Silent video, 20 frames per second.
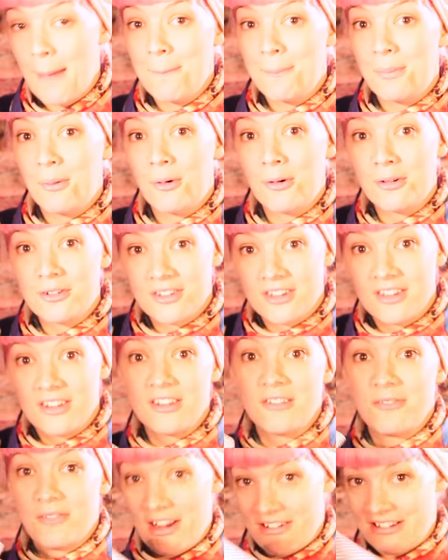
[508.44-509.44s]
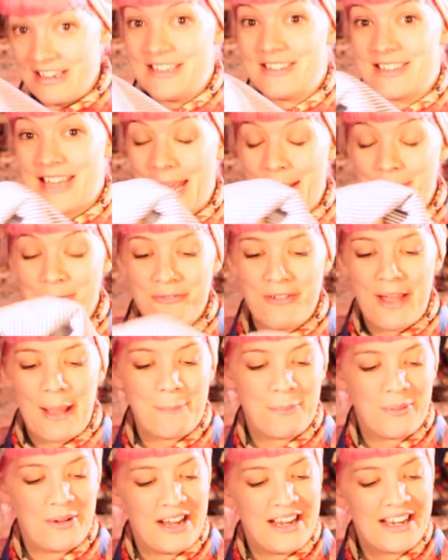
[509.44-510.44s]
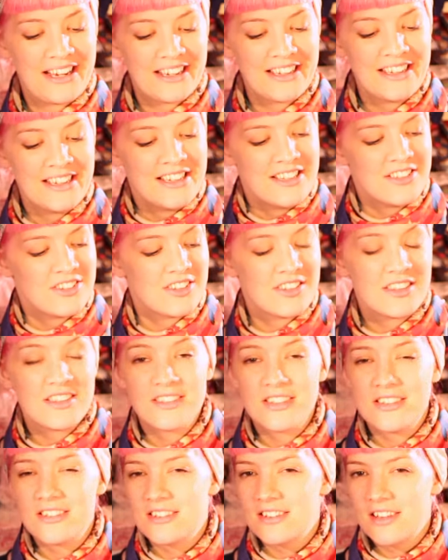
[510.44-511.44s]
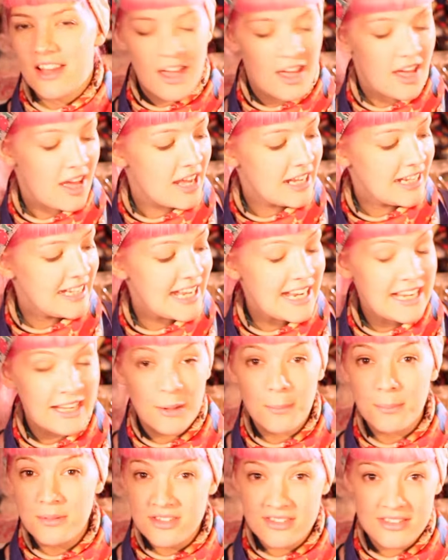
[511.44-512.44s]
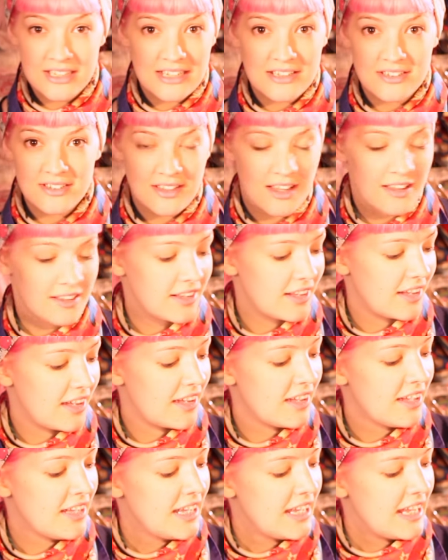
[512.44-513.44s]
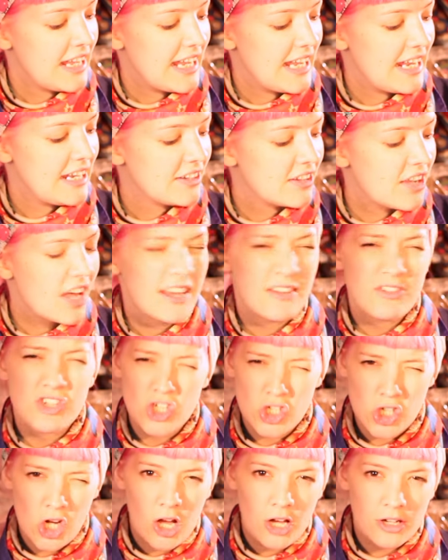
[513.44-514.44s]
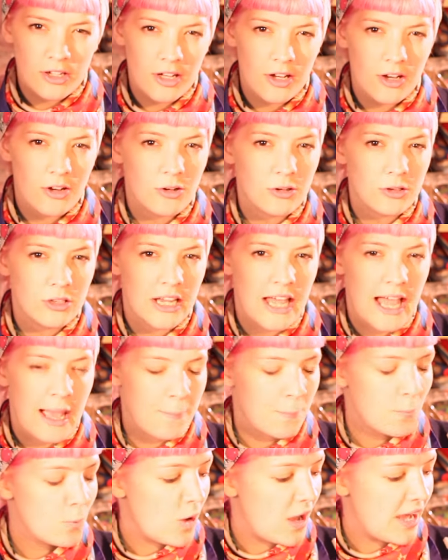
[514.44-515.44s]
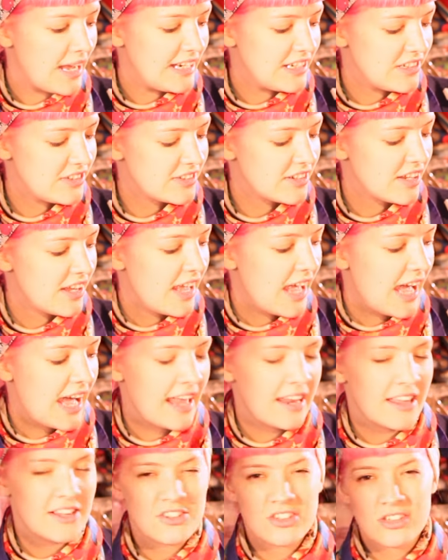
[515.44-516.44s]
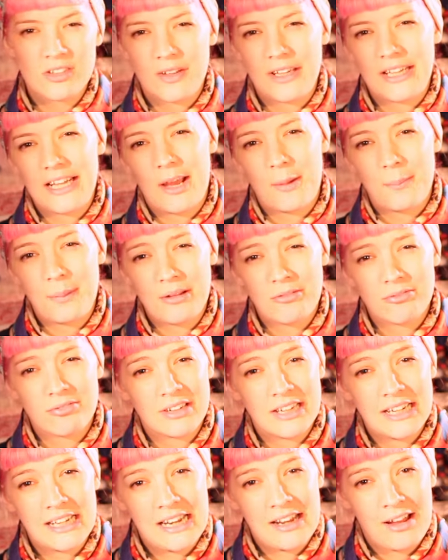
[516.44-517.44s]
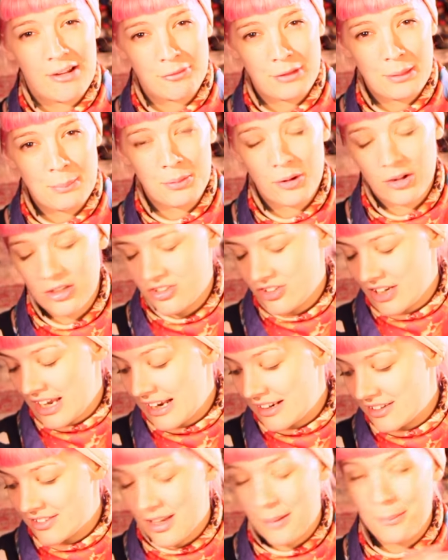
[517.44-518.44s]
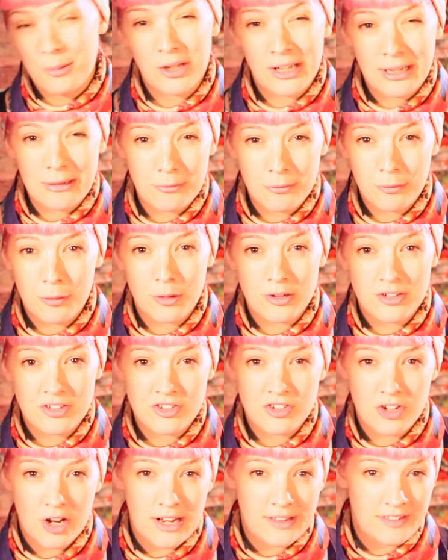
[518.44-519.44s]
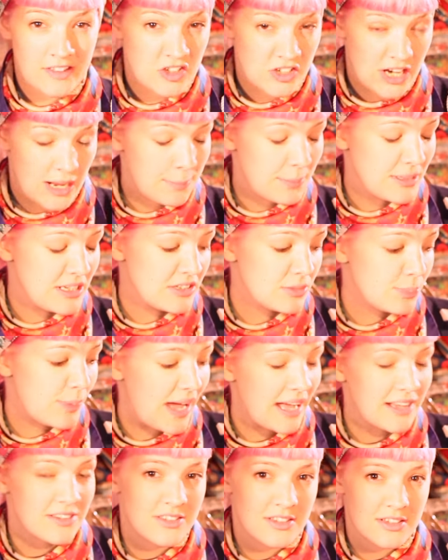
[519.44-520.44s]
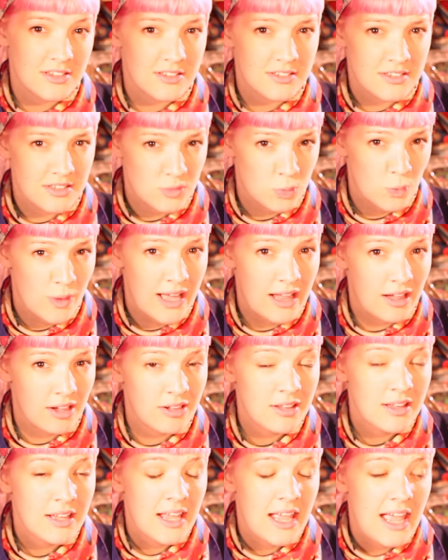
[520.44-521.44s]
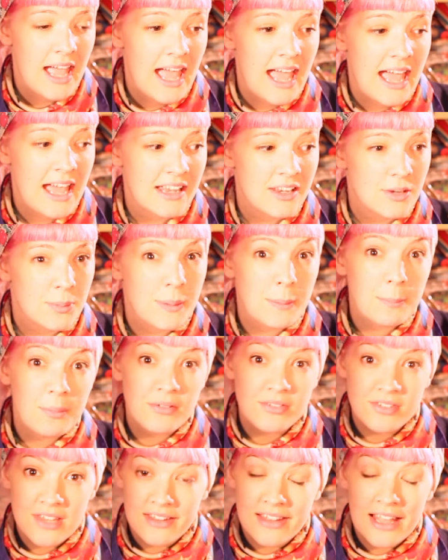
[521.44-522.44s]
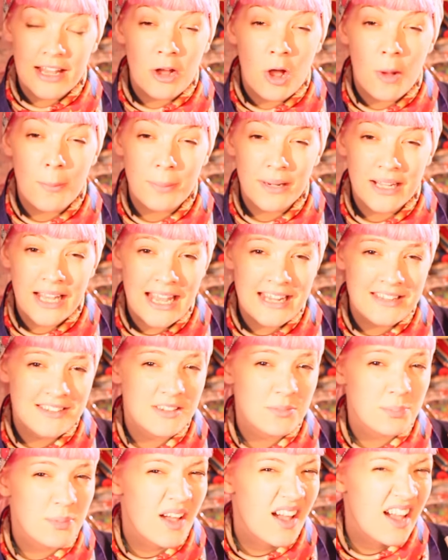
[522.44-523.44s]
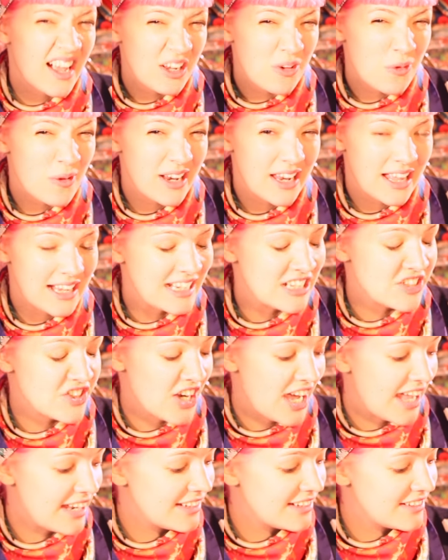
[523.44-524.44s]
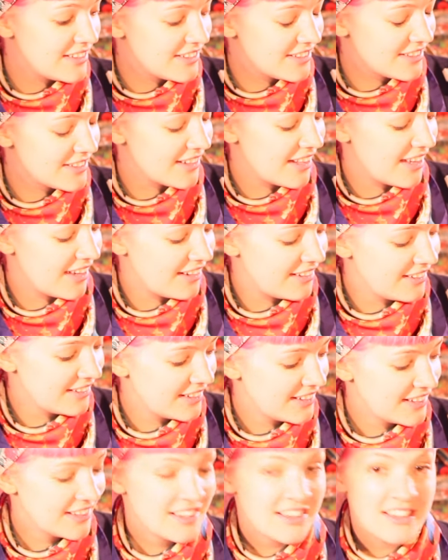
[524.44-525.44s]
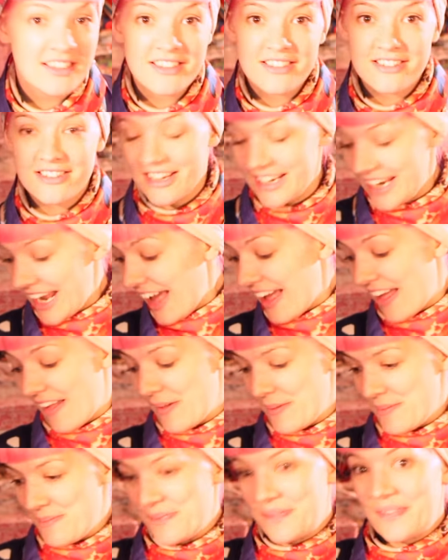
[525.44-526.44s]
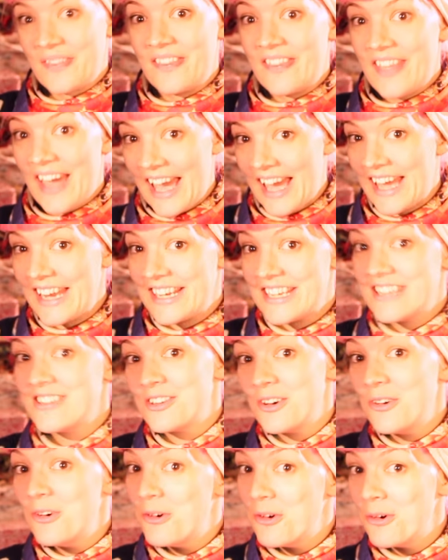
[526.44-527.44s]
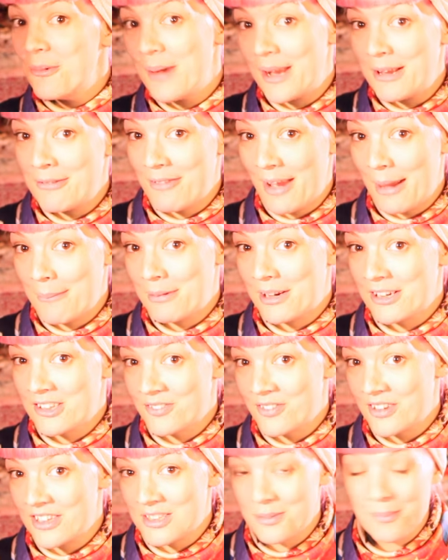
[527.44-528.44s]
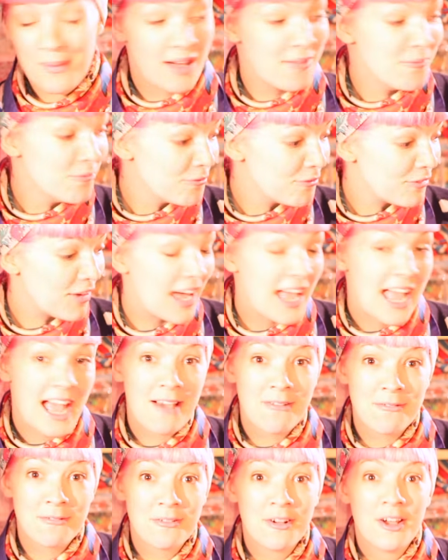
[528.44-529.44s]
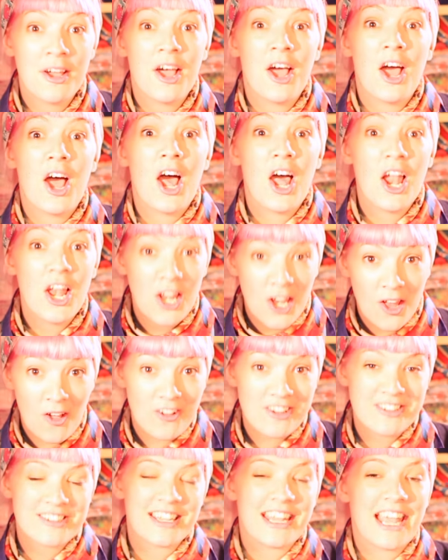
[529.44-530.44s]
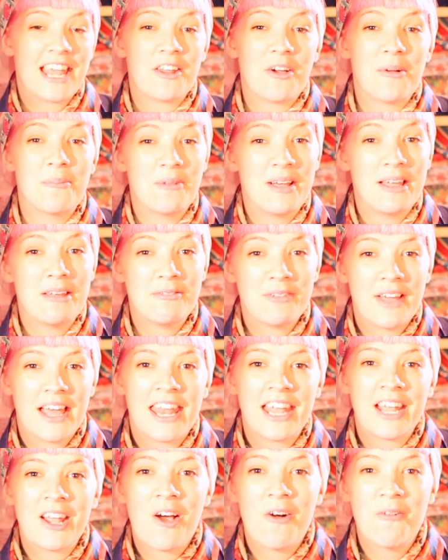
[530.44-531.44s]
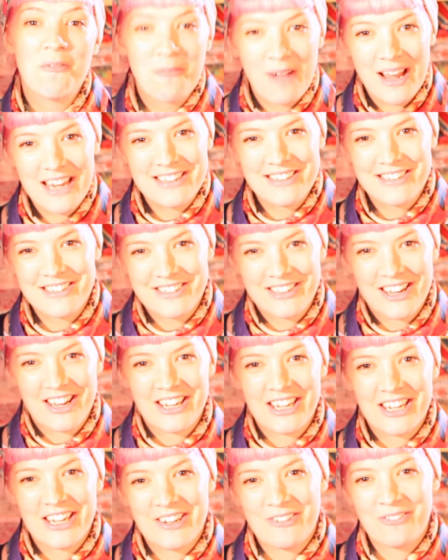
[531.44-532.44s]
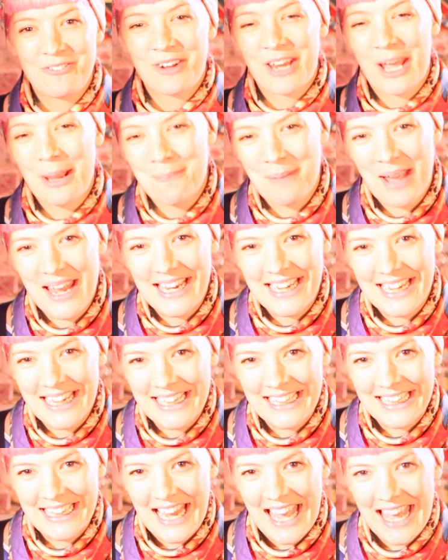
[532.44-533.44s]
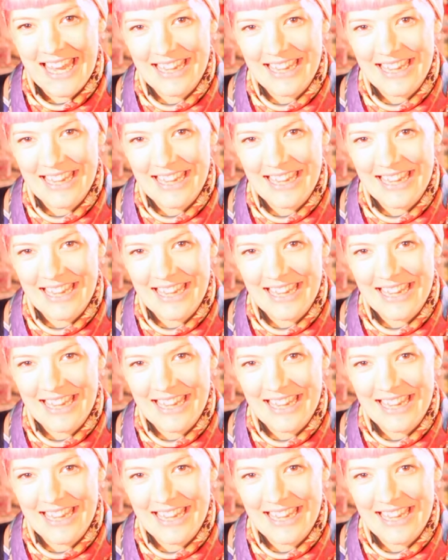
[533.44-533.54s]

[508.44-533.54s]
and bought the very same fabric. So this is gingham seersucker in kind of charcoal and white. And I just think that would be a really lovely project. I'm looking forward to trying the Japanese patterns as well. And people have said they're complicated, but I quite like a challenge. So yeah, that is all my fabrics for this month. I have a lot to get on with, and I can't wait to show you what I make in the